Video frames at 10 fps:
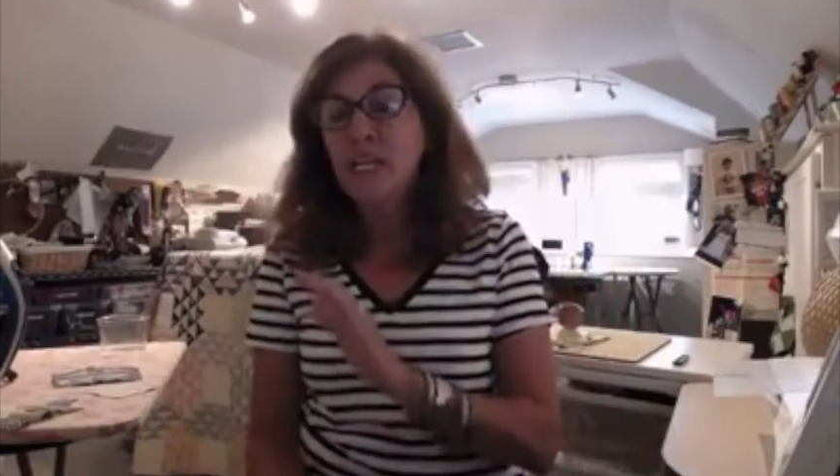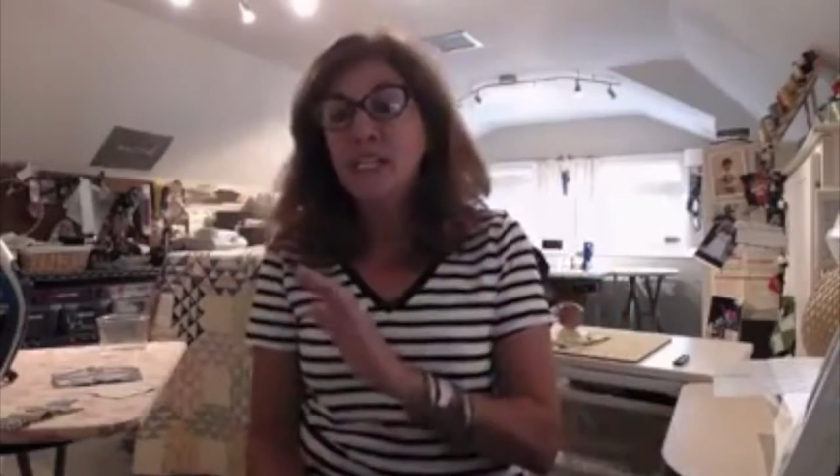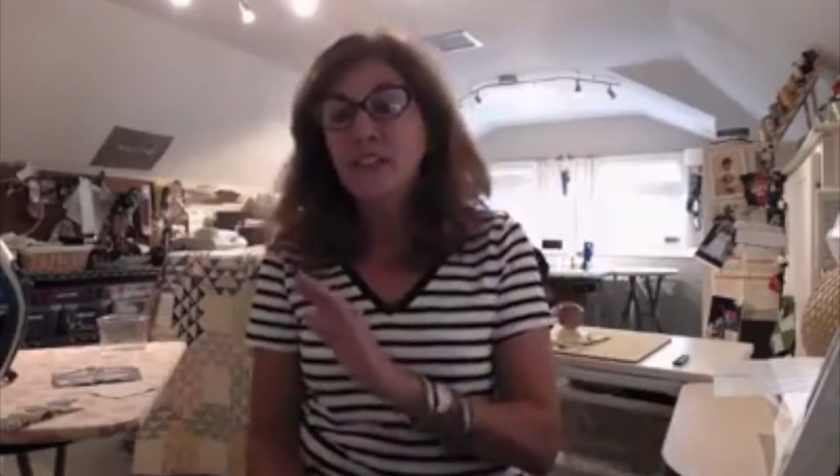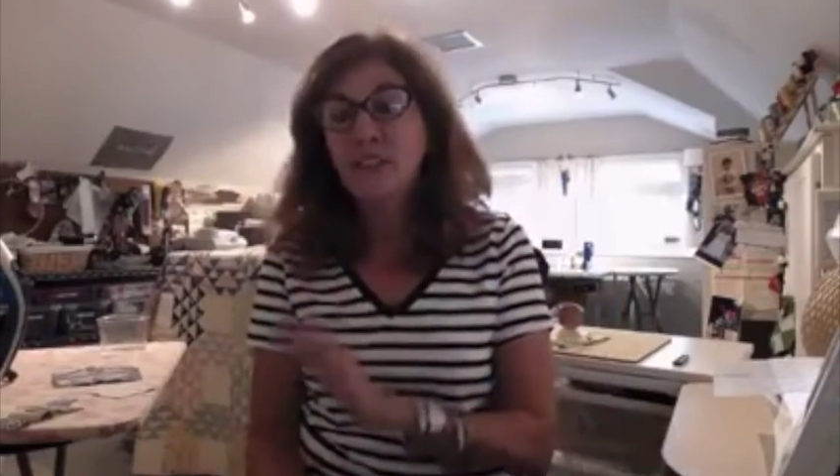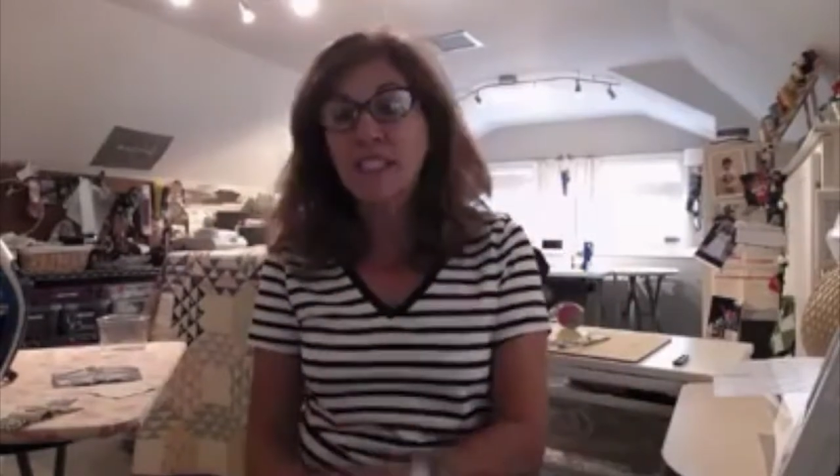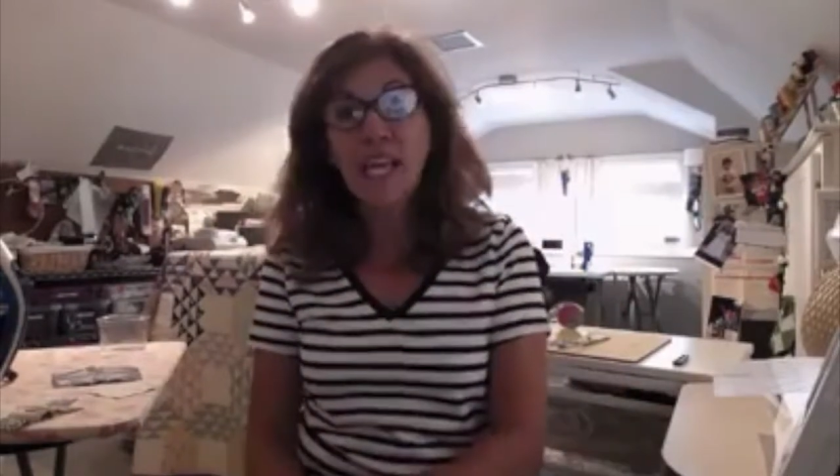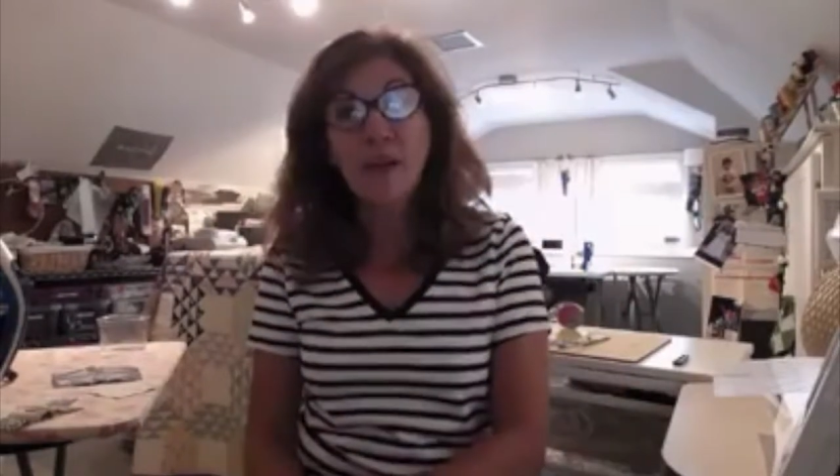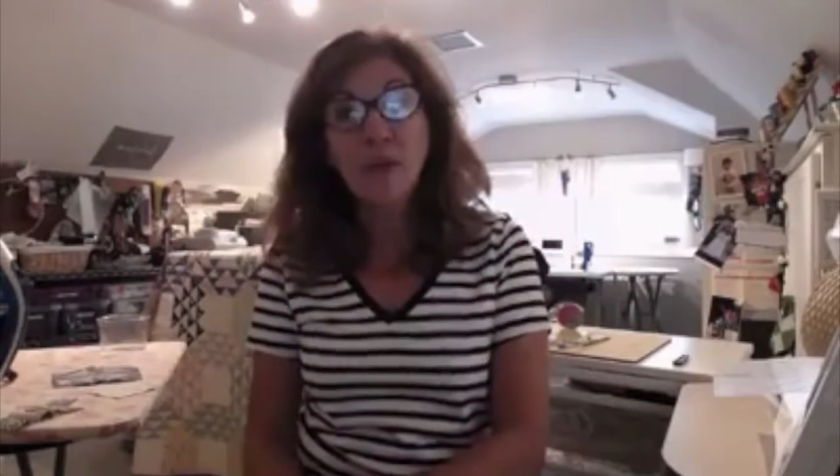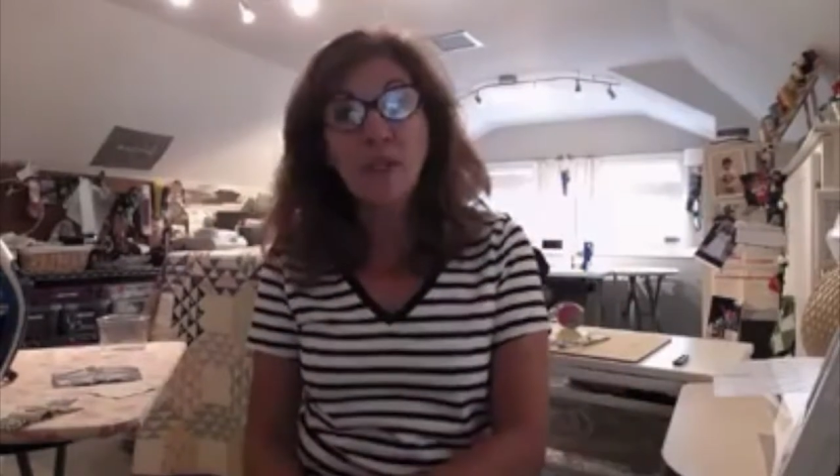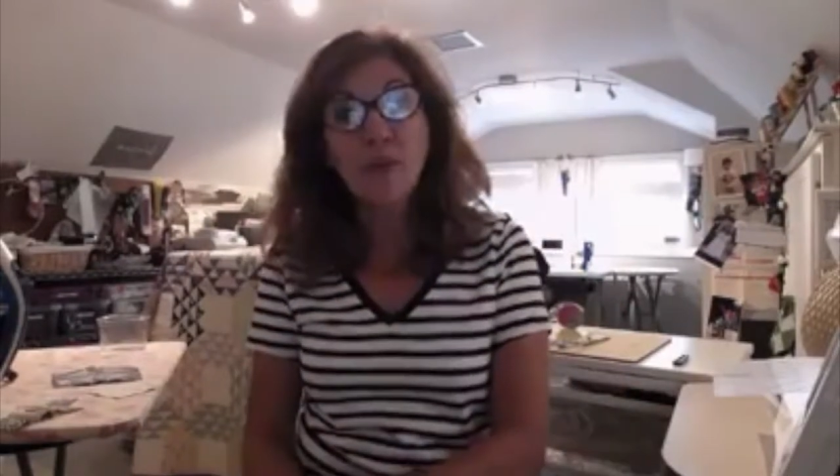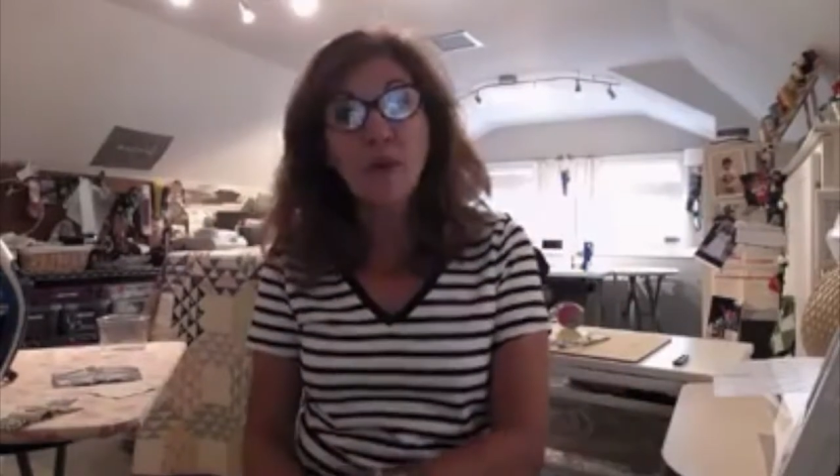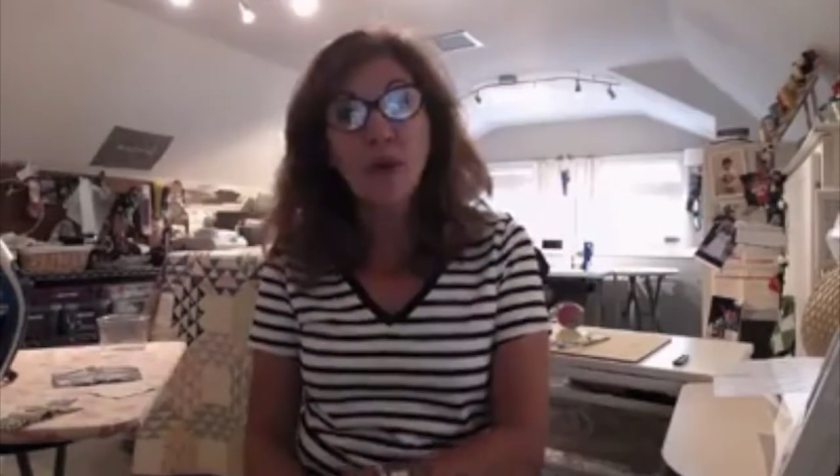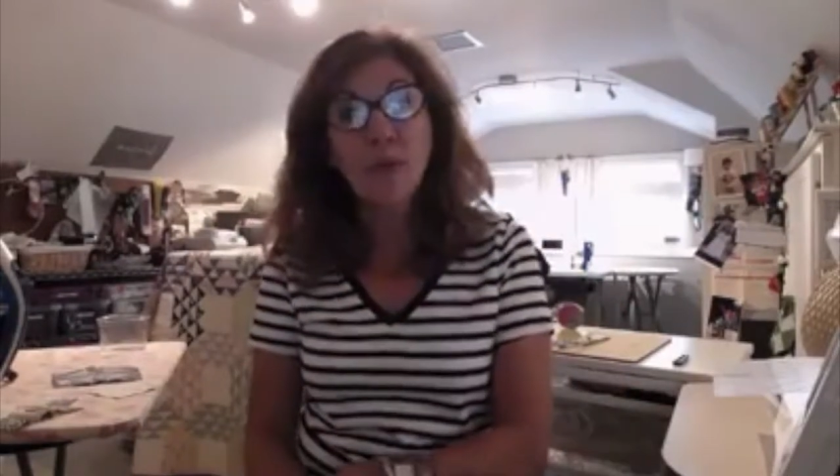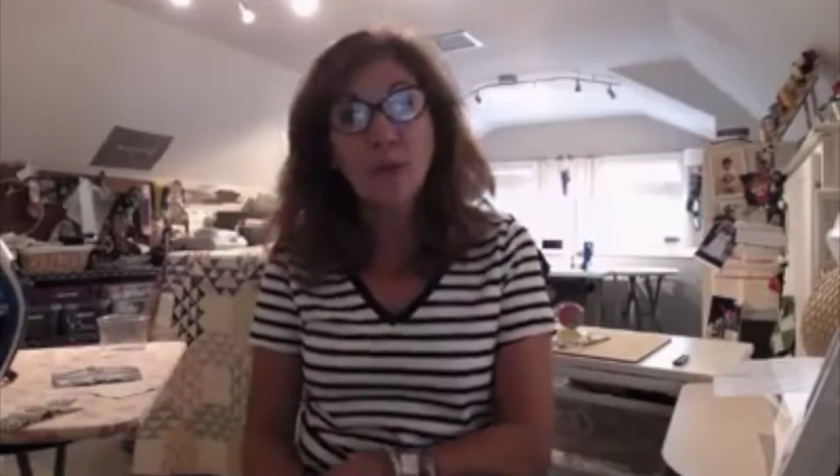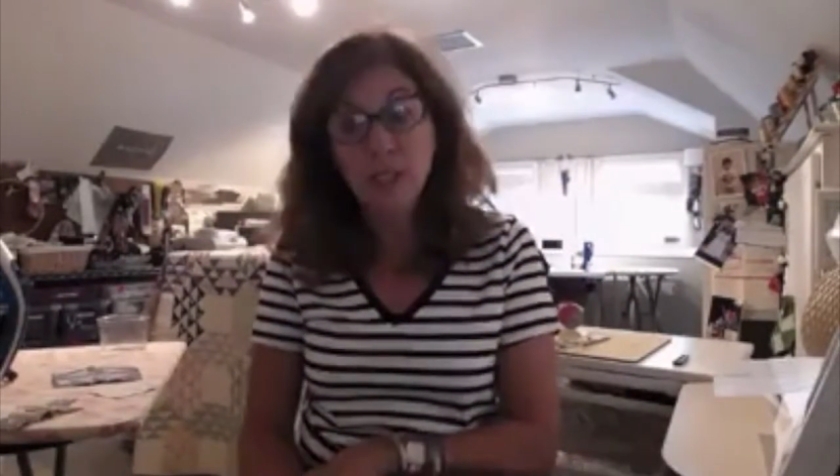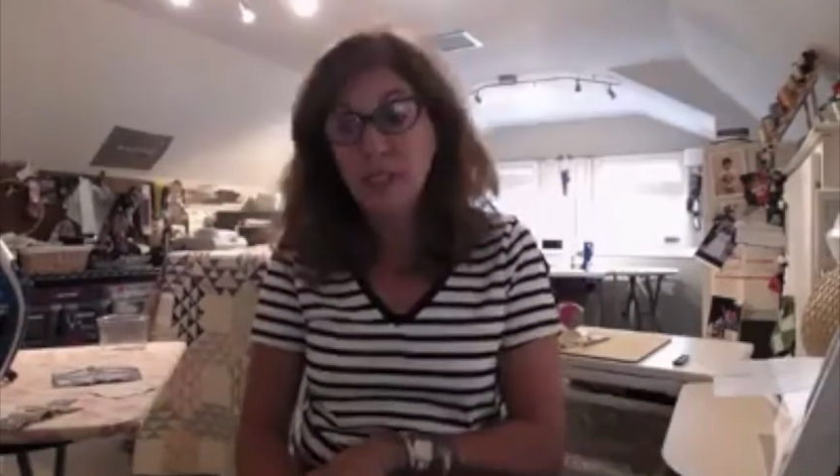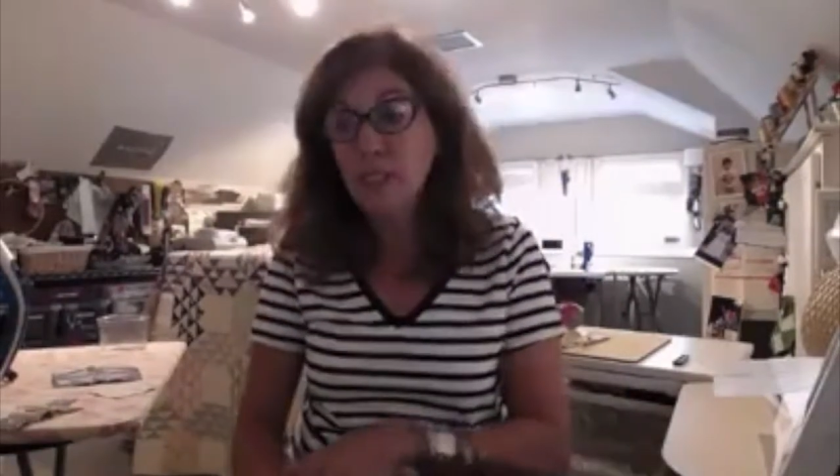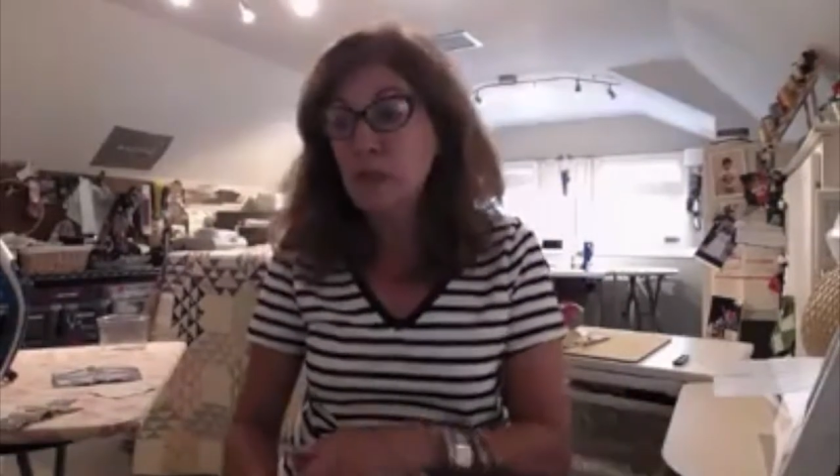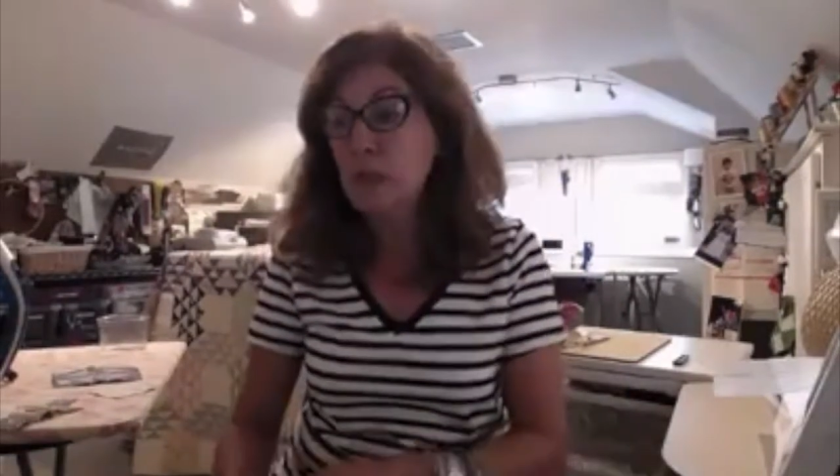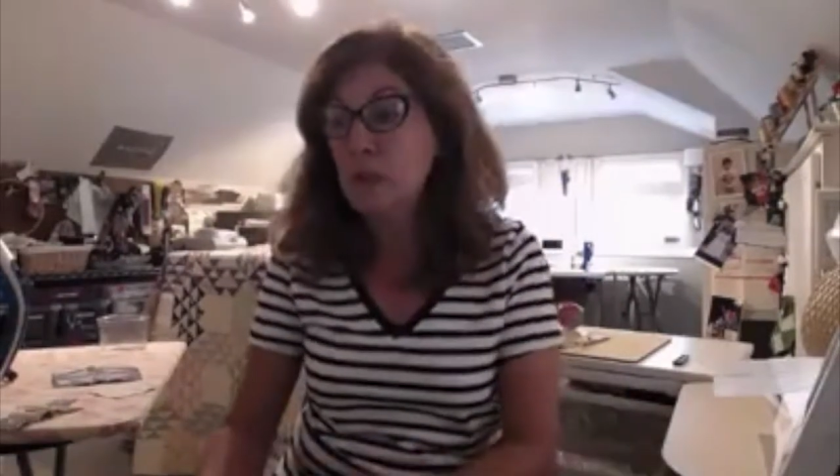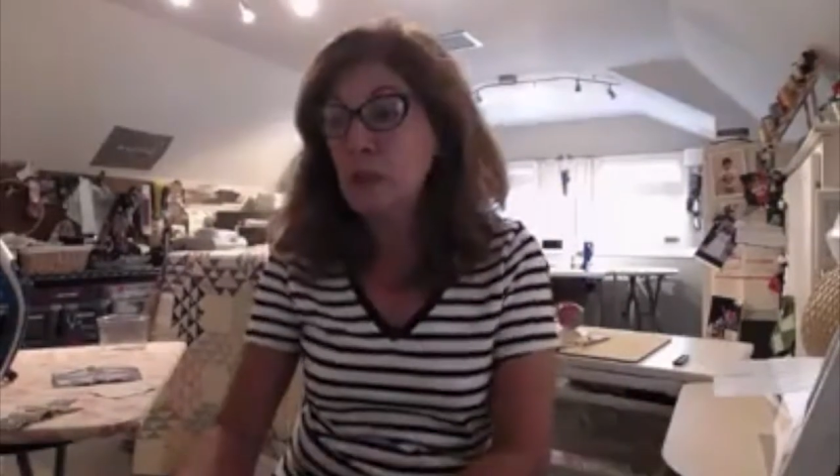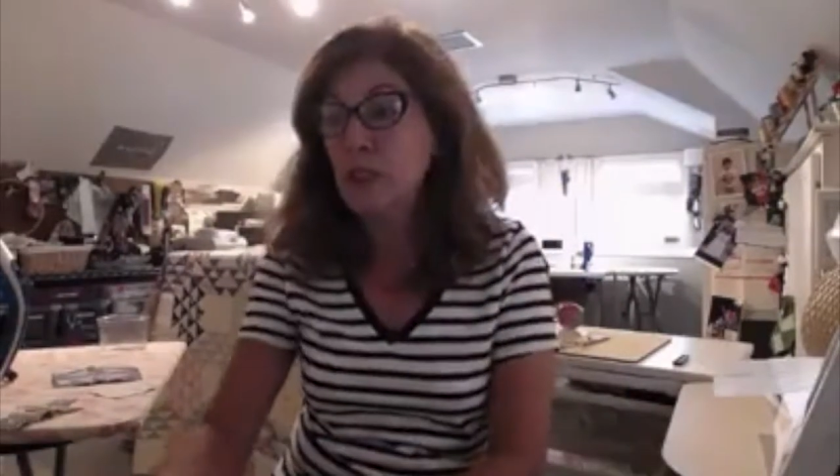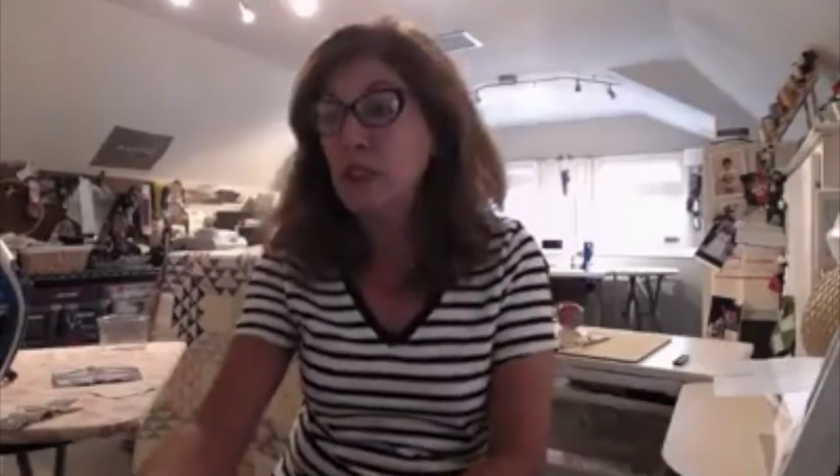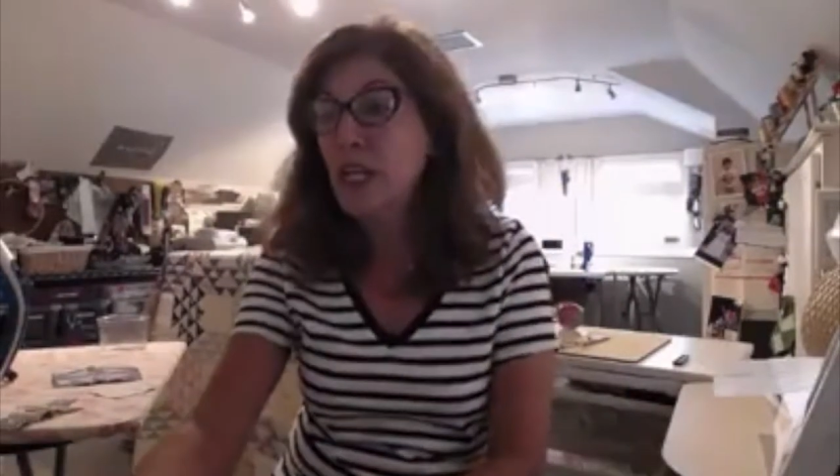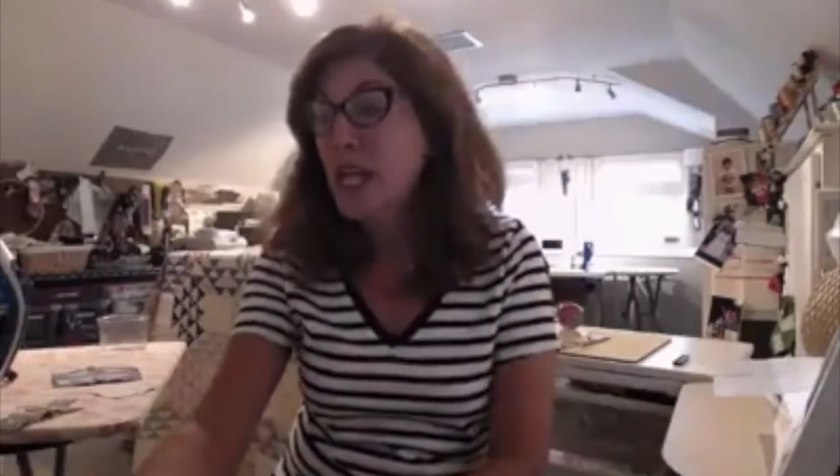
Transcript: So today we're going to work on Puss in the Corner,